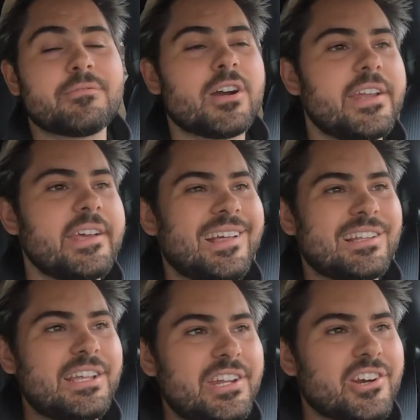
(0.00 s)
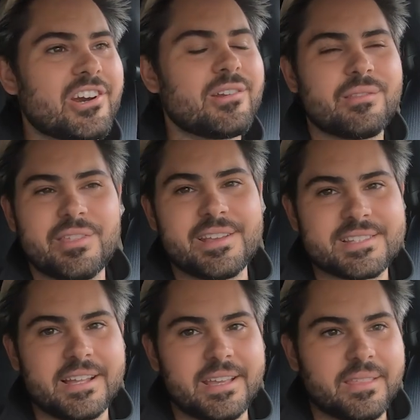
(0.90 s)
running, cleaner, things
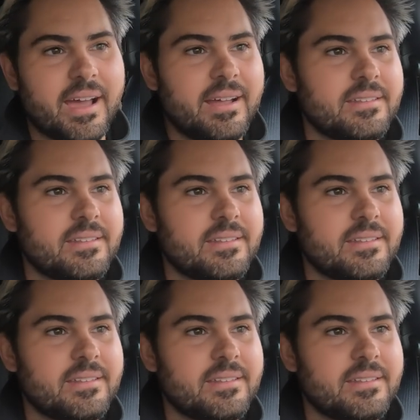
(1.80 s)
like that.